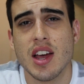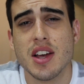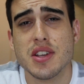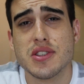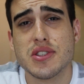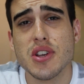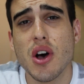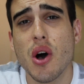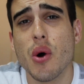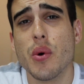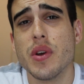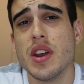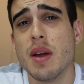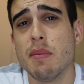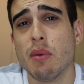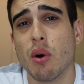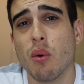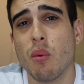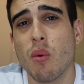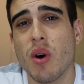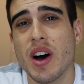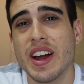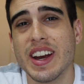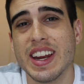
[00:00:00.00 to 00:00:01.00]
So number
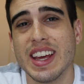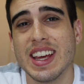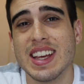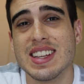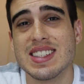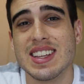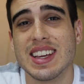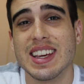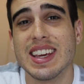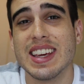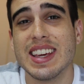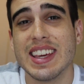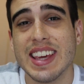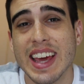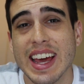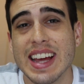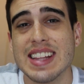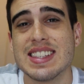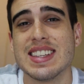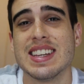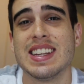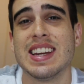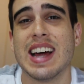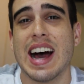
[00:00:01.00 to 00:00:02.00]
one is
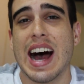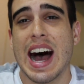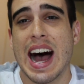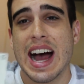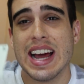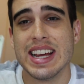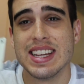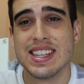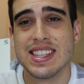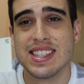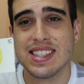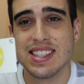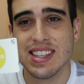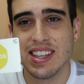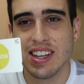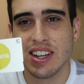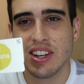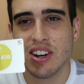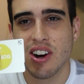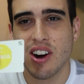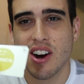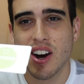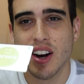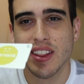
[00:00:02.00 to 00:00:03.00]
get an
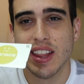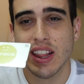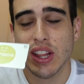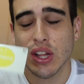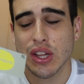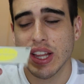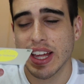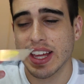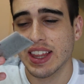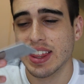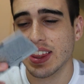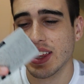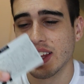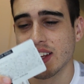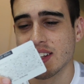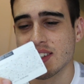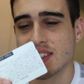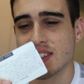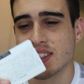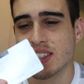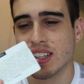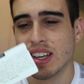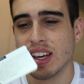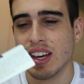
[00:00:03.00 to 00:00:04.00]
IC card. They look like
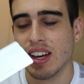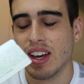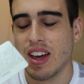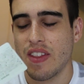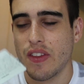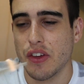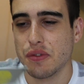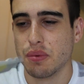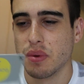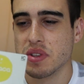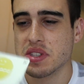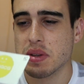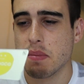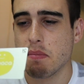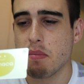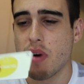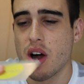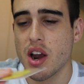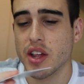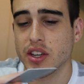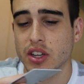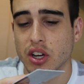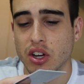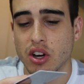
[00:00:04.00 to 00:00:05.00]
this. This one's a
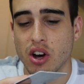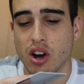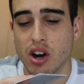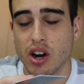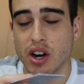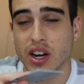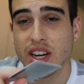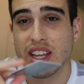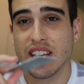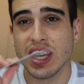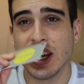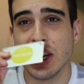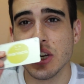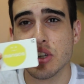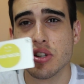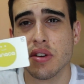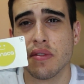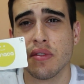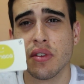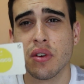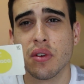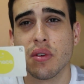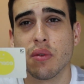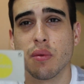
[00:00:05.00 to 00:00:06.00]
Monica card. Each
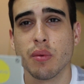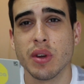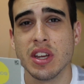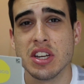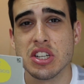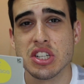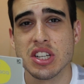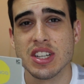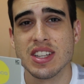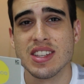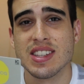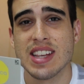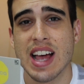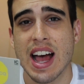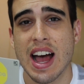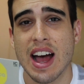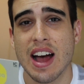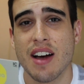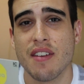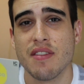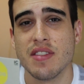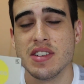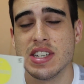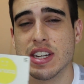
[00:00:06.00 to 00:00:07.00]
of your regions
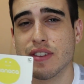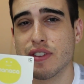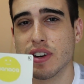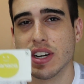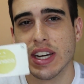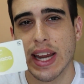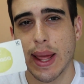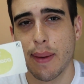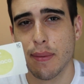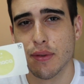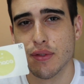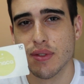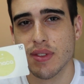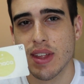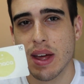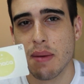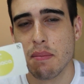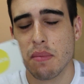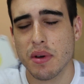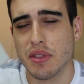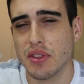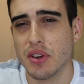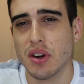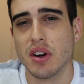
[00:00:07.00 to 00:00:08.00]
have different names for
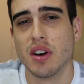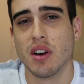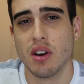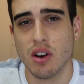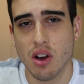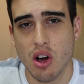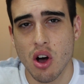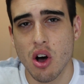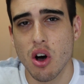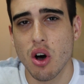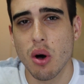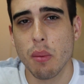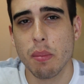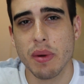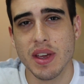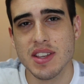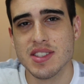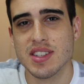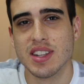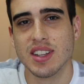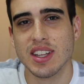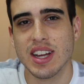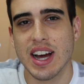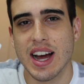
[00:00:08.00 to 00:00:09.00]
them, but they're all
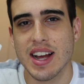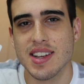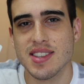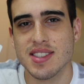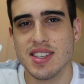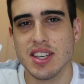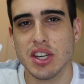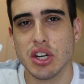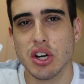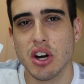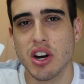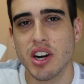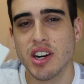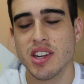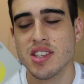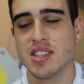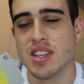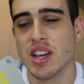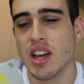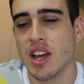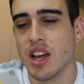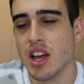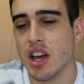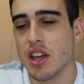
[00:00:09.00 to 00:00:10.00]
basically IC
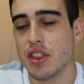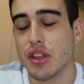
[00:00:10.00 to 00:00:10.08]
cards.